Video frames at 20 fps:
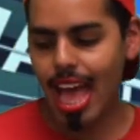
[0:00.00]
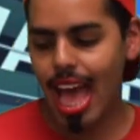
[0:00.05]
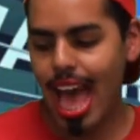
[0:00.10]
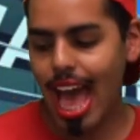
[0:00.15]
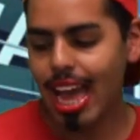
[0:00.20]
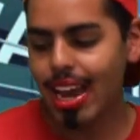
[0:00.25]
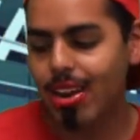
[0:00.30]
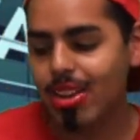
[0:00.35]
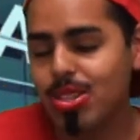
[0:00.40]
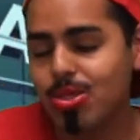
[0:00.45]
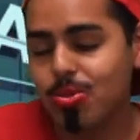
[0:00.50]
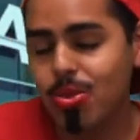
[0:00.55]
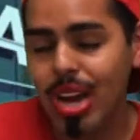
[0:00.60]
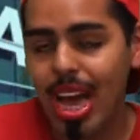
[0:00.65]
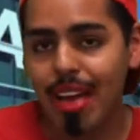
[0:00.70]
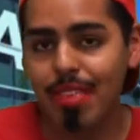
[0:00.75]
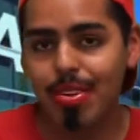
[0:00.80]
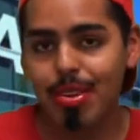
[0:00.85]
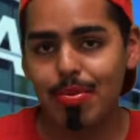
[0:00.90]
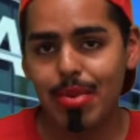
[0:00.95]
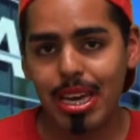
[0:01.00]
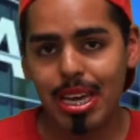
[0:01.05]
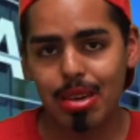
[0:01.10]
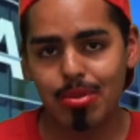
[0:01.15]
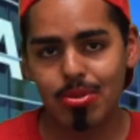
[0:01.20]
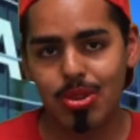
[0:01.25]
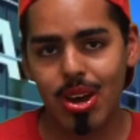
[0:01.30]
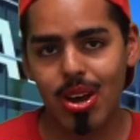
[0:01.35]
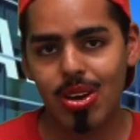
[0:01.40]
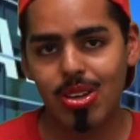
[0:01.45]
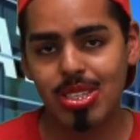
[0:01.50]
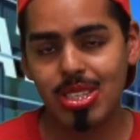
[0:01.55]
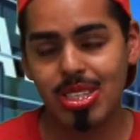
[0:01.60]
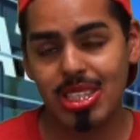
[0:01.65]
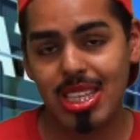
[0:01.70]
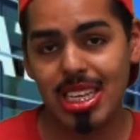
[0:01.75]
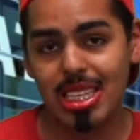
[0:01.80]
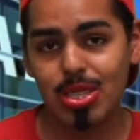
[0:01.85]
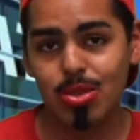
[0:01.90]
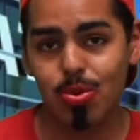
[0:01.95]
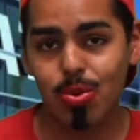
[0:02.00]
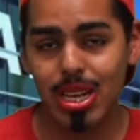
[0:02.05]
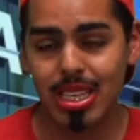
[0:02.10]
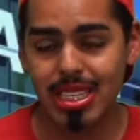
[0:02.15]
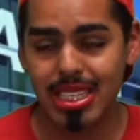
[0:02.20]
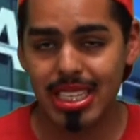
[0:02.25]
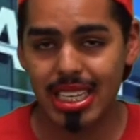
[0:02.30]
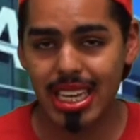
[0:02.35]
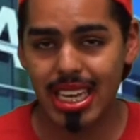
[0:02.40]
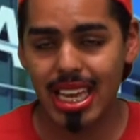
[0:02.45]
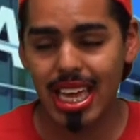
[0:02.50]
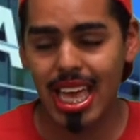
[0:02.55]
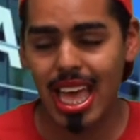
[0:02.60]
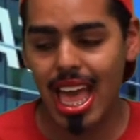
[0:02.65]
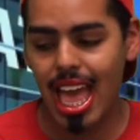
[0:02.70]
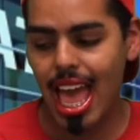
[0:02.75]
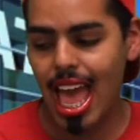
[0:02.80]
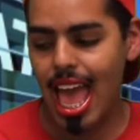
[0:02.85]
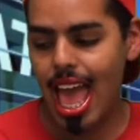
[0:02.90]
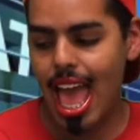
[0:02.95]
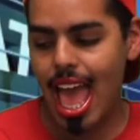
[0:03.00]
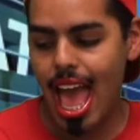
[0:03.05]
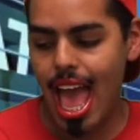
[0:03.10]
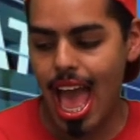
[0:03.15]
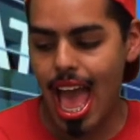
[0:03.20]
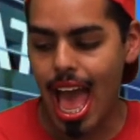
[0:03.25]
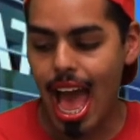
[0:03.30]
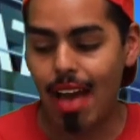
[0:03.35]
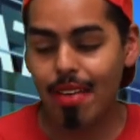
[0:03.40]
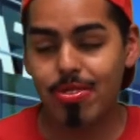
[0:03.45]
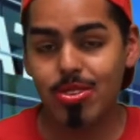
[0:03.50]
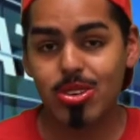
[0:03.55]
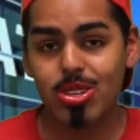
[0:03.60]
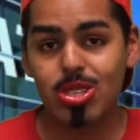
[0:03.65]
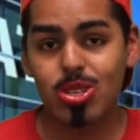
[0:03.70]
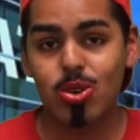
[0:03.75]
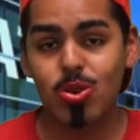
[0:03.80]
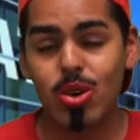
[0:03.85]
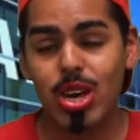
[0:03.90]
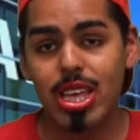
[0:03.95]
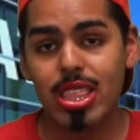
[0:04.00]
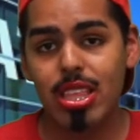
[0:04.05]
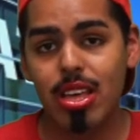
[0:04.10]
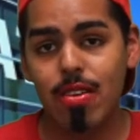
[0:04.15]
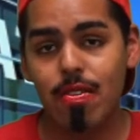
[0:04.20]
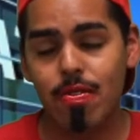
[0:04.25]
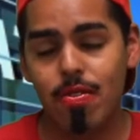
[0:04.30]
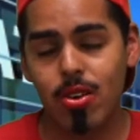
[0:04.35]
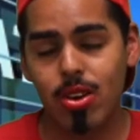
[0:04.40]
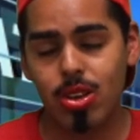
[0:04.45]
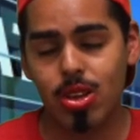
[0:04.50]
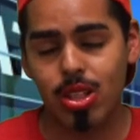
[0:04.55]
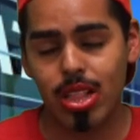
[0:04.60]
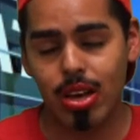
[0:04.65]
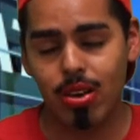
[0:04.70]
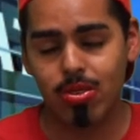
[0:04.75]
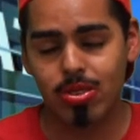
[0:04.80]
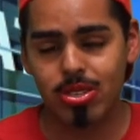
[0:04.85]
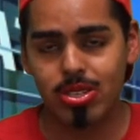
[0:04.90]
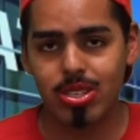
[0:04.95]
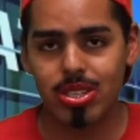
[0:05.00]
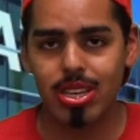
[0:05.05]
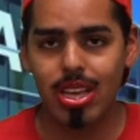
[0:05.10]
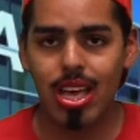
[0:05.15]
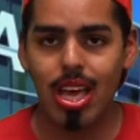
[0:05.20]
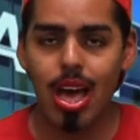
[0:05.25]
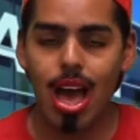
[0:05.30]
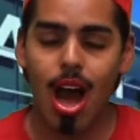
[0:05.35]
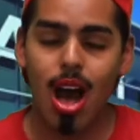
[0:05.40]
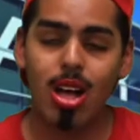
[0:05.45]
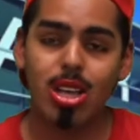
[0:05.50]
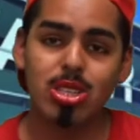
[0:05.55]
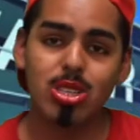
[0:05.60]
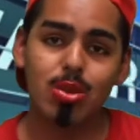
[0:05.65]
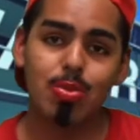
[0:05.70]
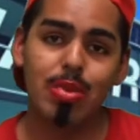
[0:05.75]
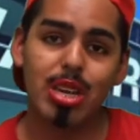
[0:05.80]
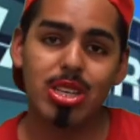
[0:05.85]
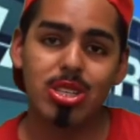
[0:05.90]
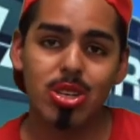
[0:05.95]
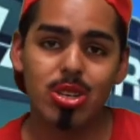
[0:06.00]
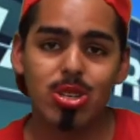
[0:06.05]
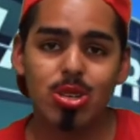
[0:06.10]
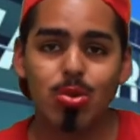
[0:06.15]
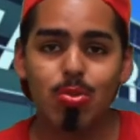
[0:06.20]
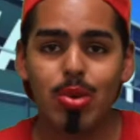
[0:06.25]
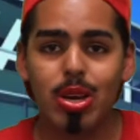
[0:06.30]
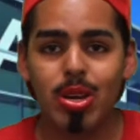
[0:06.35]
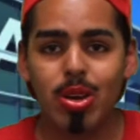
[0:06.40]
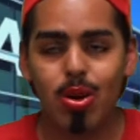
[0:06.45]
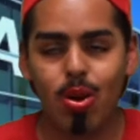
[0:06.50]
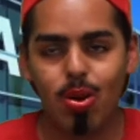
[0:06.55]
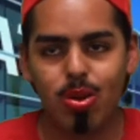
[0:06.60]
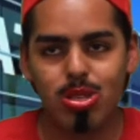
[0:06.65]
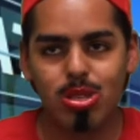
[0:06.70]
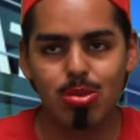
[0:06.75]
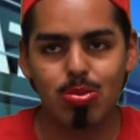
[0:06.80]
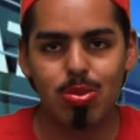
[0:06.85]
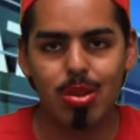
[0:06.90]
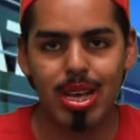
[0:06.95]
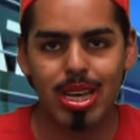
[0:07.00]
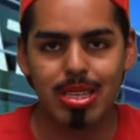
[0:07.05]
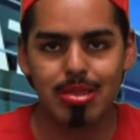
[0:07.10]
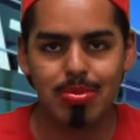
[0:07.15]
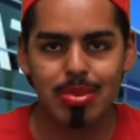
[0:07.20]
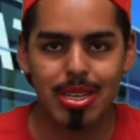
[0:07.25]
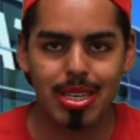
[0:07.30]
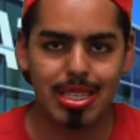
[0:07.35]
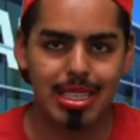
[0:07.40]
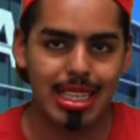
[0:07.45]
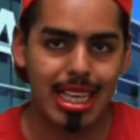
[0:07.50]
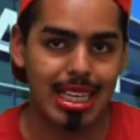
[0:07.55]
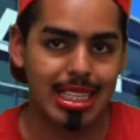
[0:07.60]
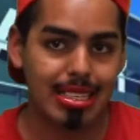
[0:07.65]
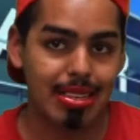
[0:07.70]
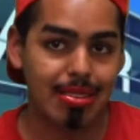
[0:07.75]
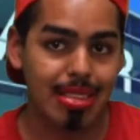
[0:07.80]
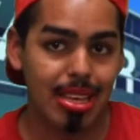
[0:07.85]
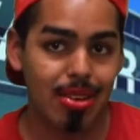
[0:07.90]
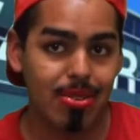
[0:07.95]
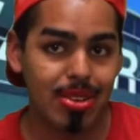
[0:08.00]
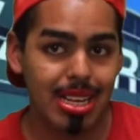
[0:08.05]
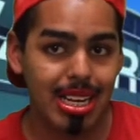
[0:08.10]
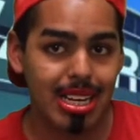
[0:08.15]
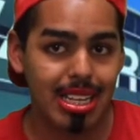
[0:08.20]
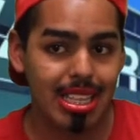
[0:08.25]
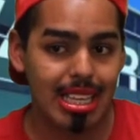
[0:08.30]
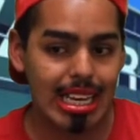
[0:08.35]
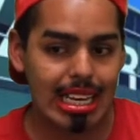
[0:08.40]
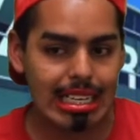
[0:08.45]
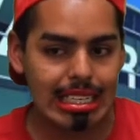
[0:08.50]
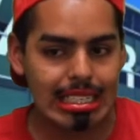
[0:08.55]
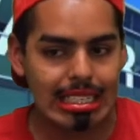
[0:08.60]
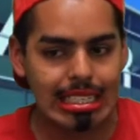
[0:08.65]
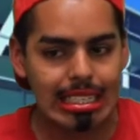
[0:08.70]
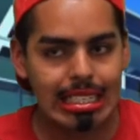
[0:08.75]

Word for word: Hi girls, we're having makeup tryouts this Wednesday after school in the Inferno Lounge. Also, make sure to bring your own supplies because last time that we did that,